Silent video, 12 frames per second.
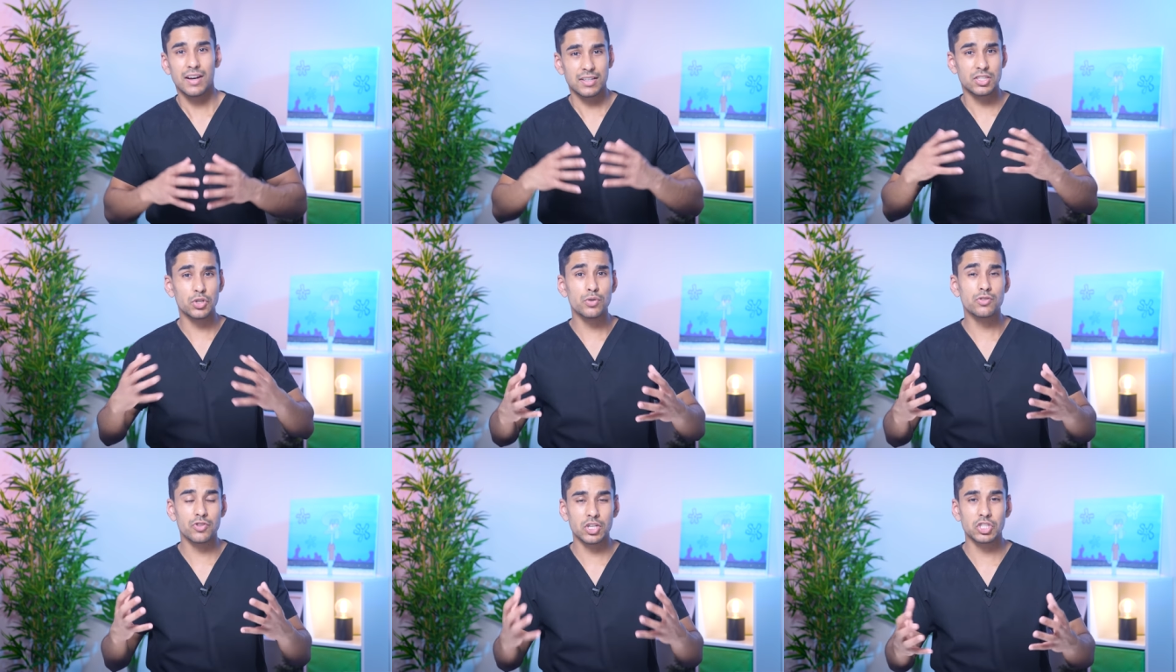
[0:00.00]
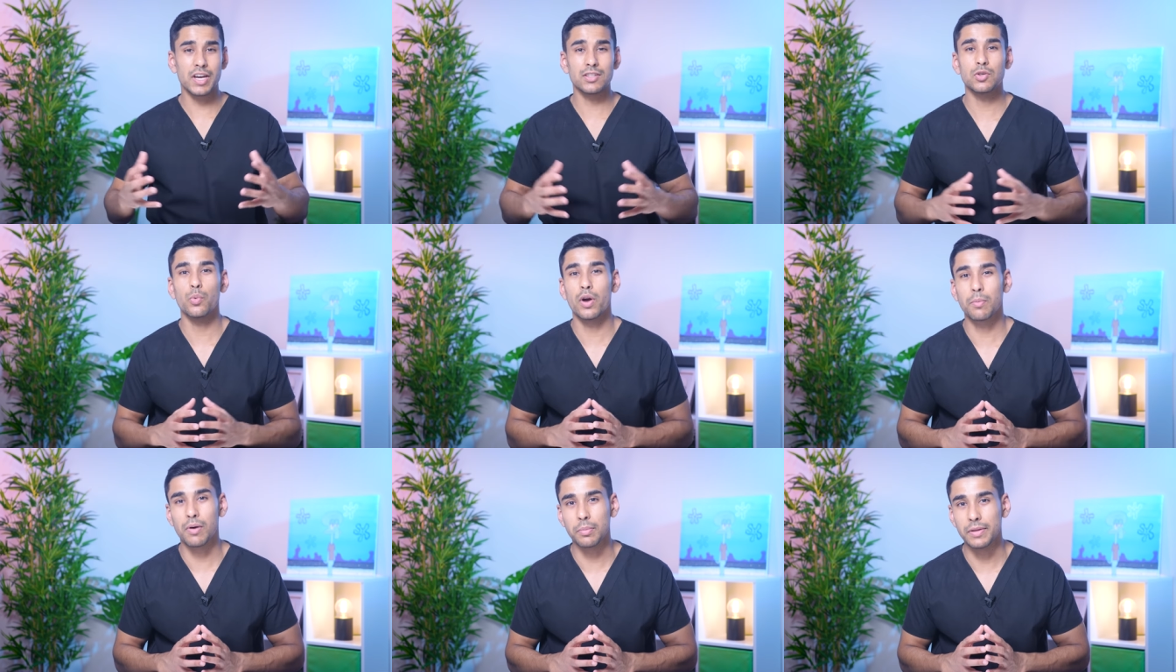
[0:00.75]
are too stretched out to
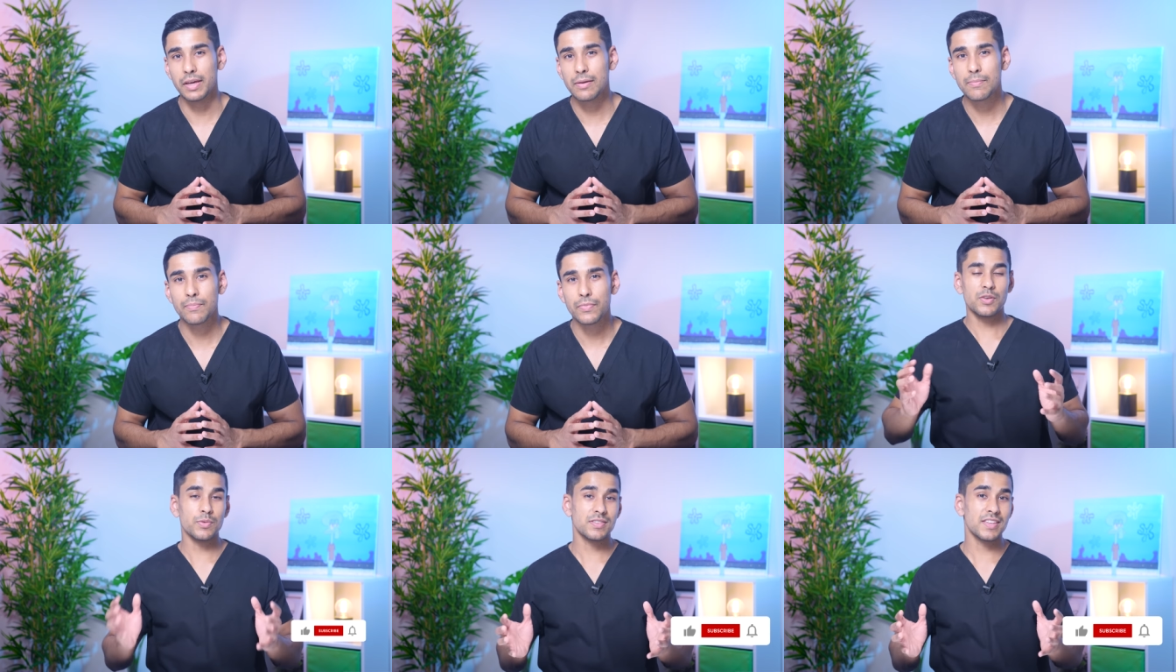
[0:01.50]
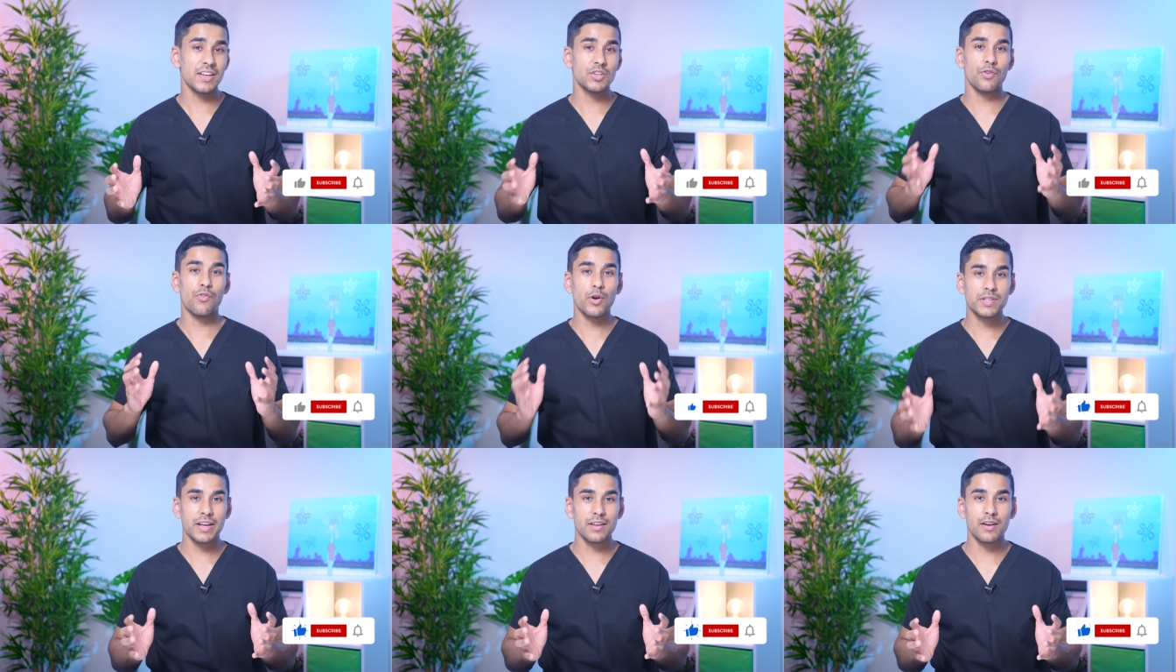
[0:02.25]
work properly. So instead, your
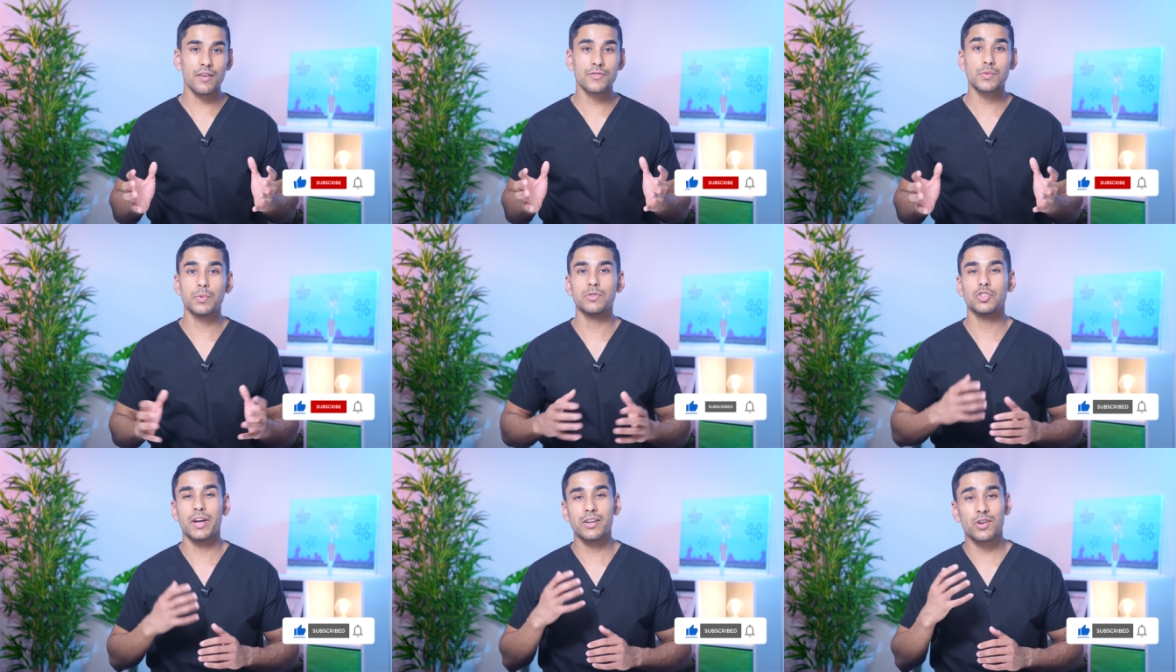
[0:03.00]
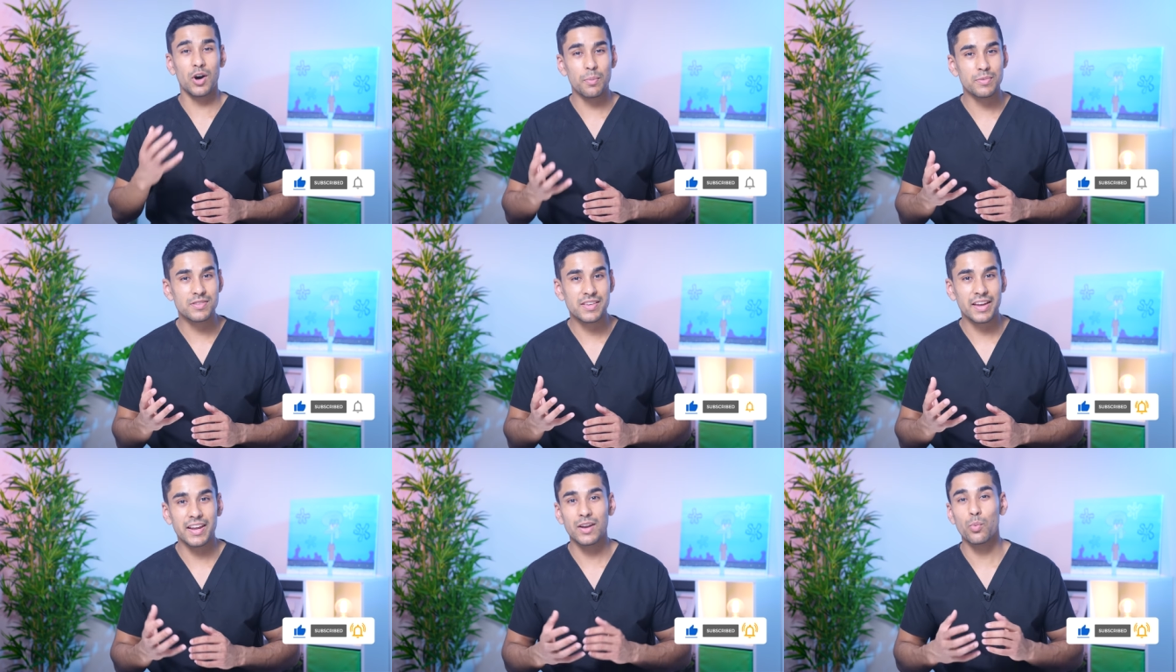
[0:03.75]
rotator cuffs will try to
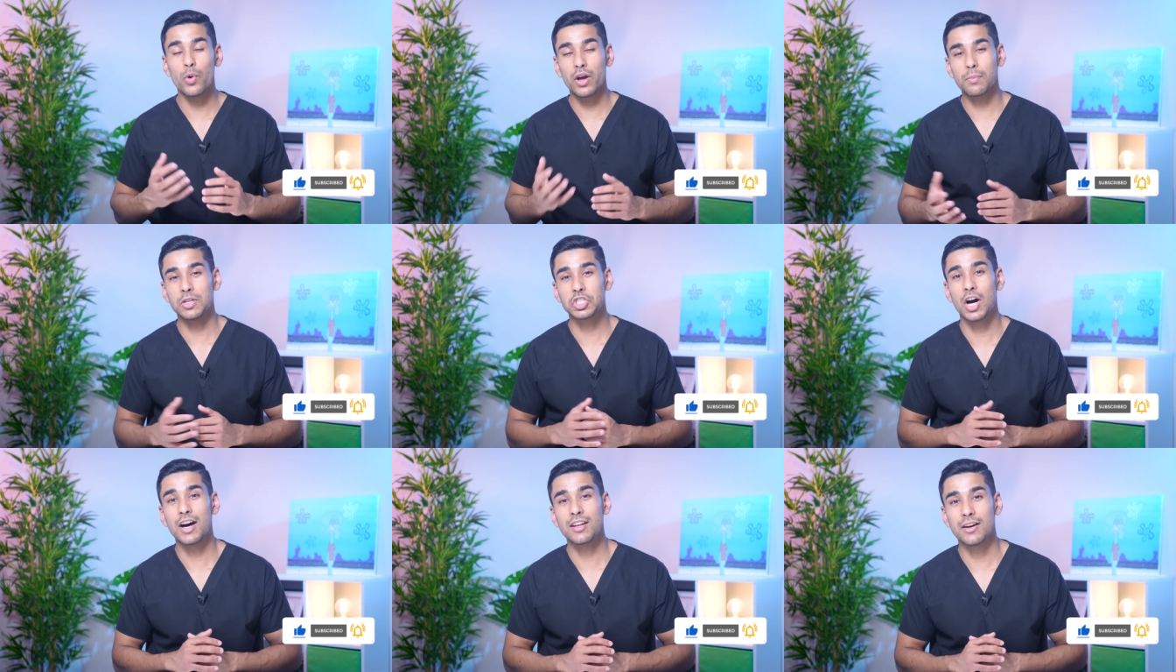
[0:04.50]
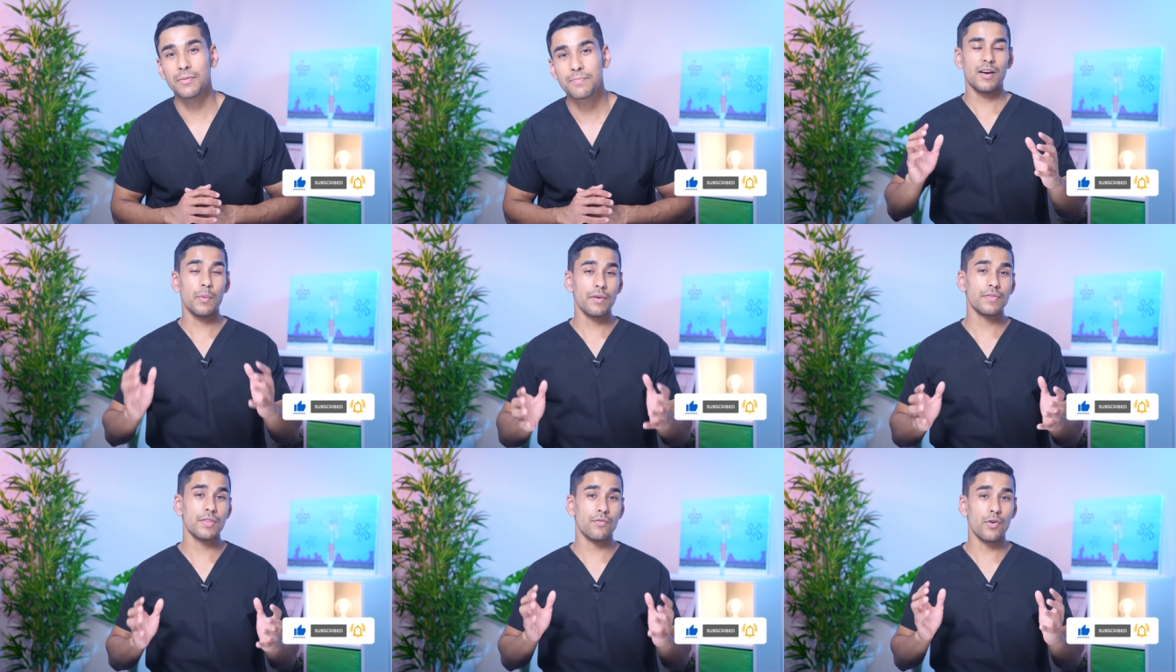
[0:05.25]
compensate and work much harder.
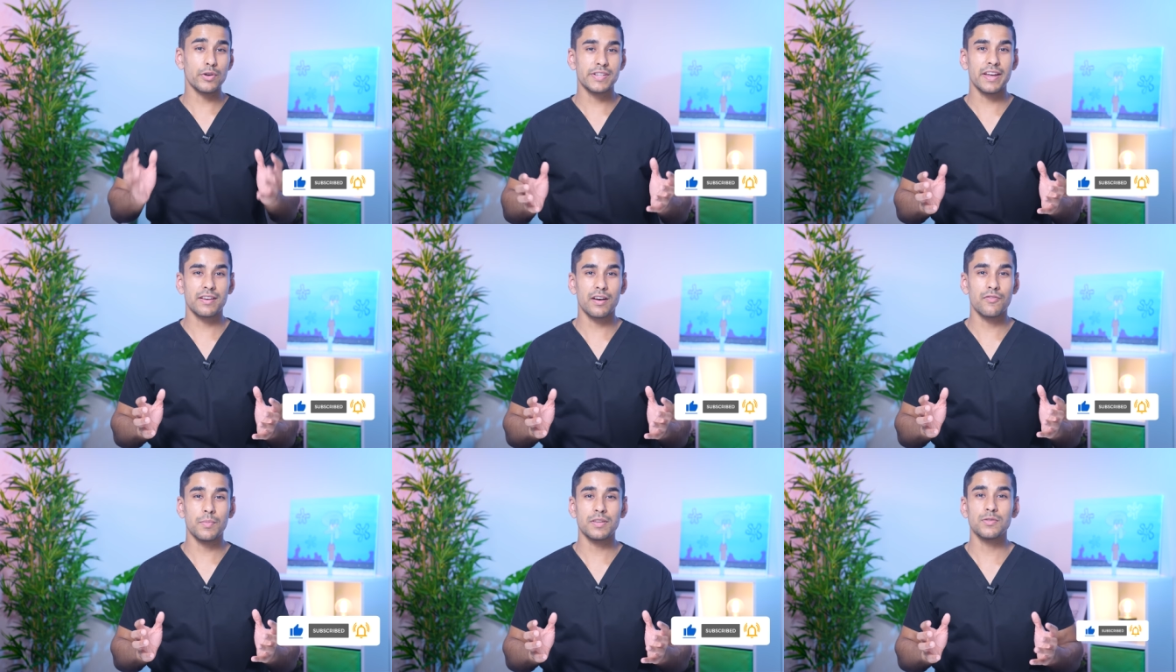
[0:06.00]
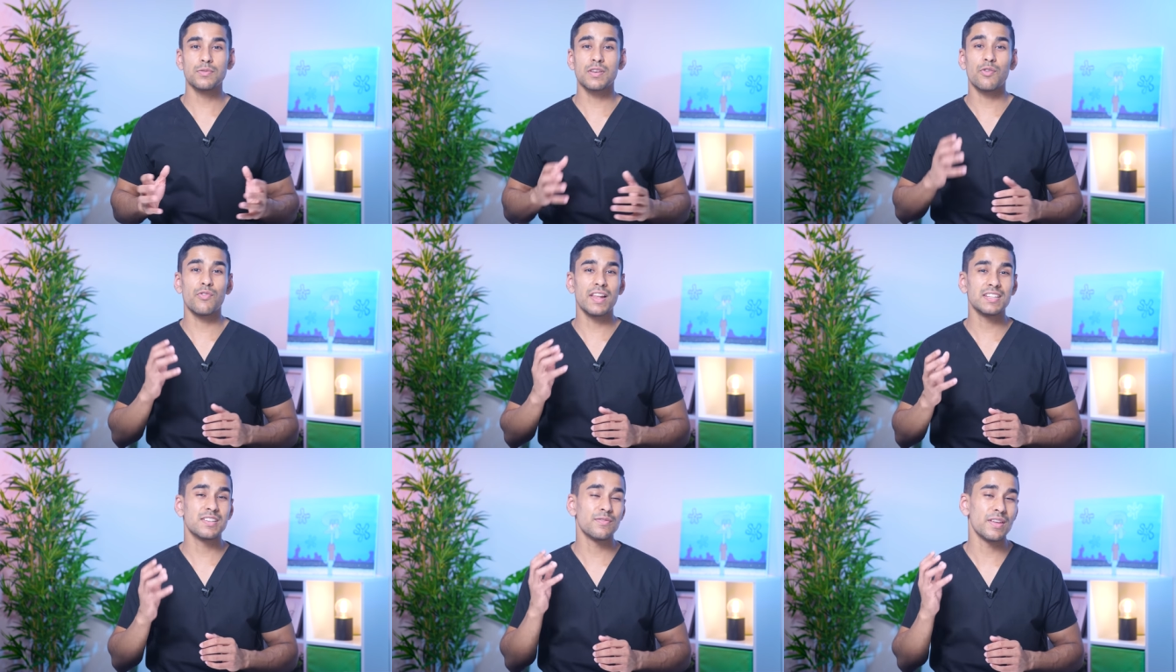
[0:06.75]
However, the rotator cuff muscles are
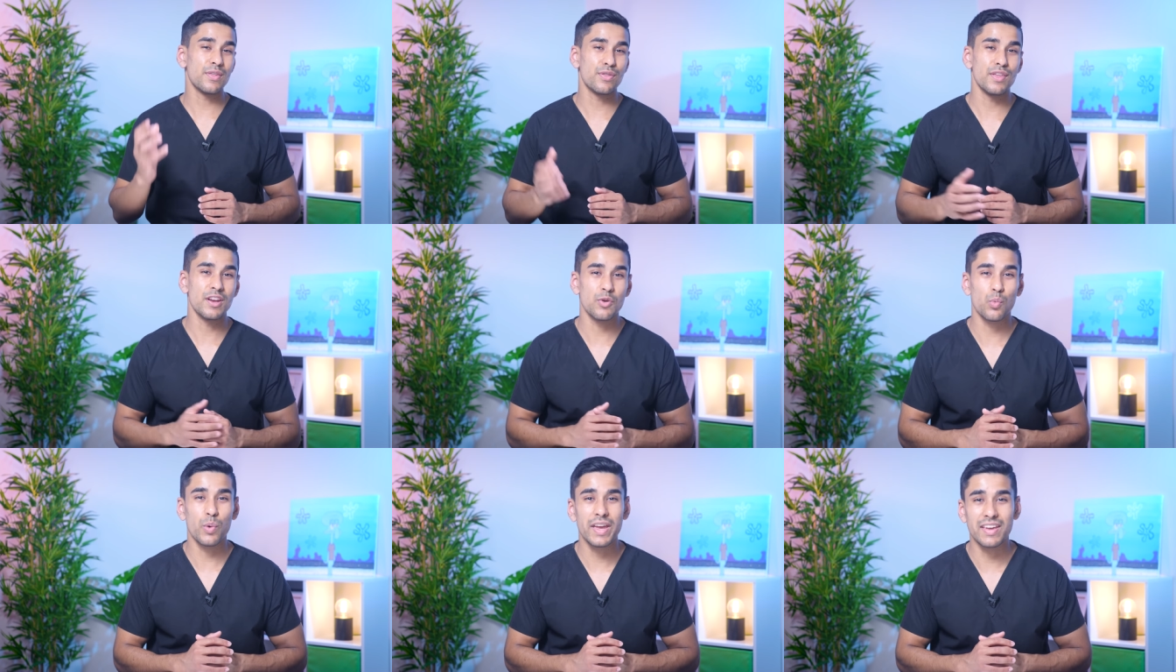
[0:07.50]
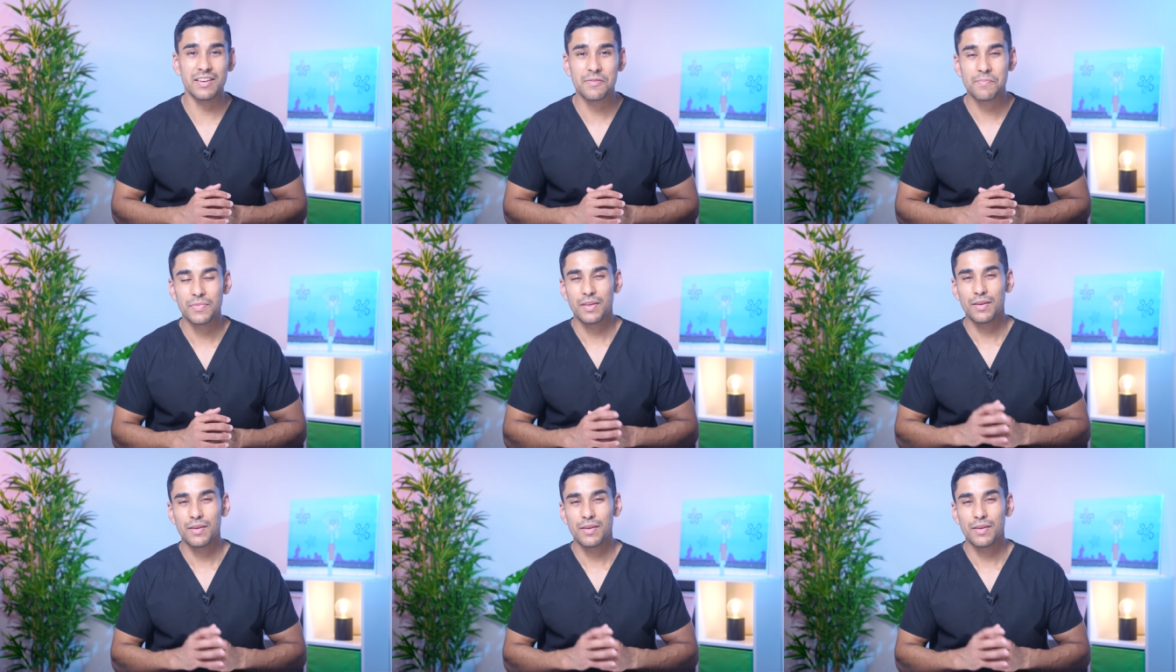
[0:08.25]
relatively thin and weak.